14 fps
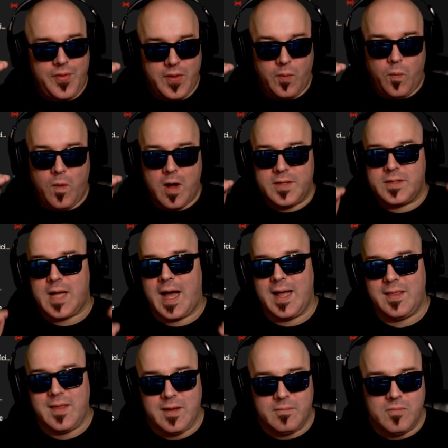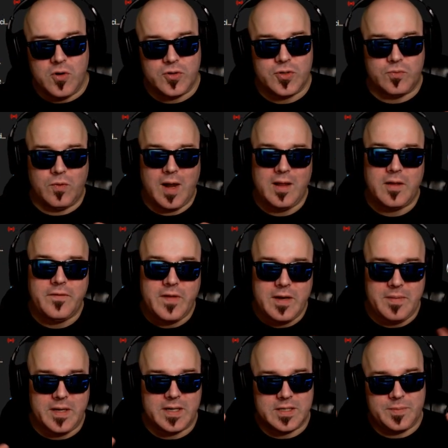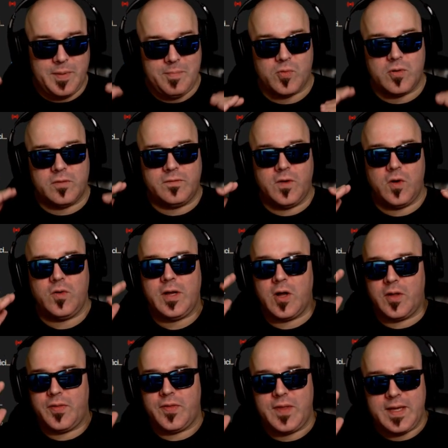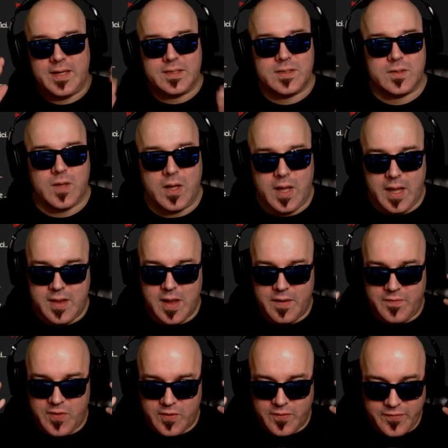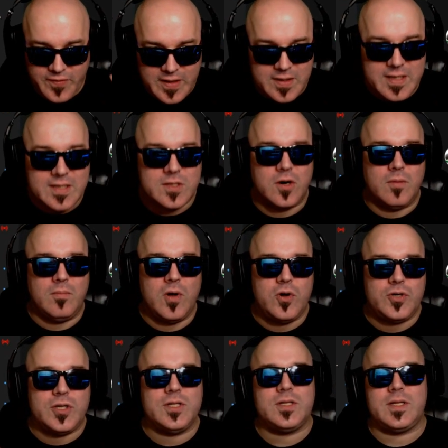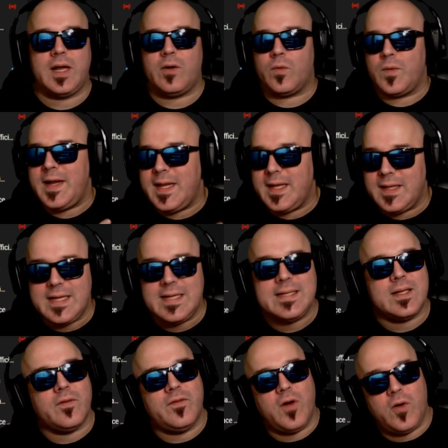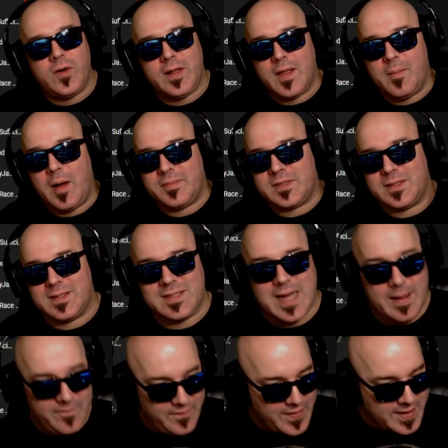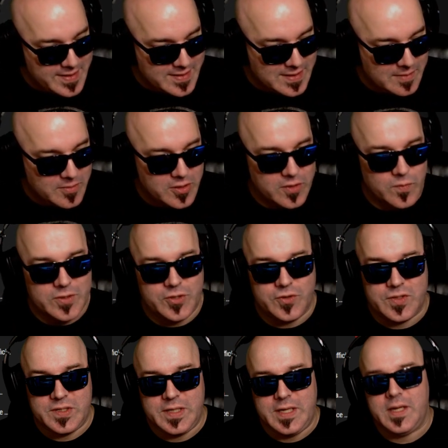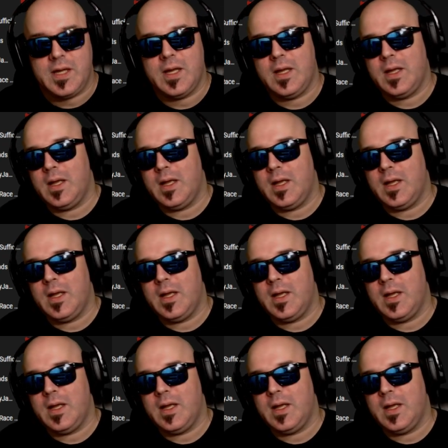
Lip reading: the ones I think most relevant because people are voting on things of their feelings, their emotions. They're reading these, they're voting them up to the top. Very similar to what you see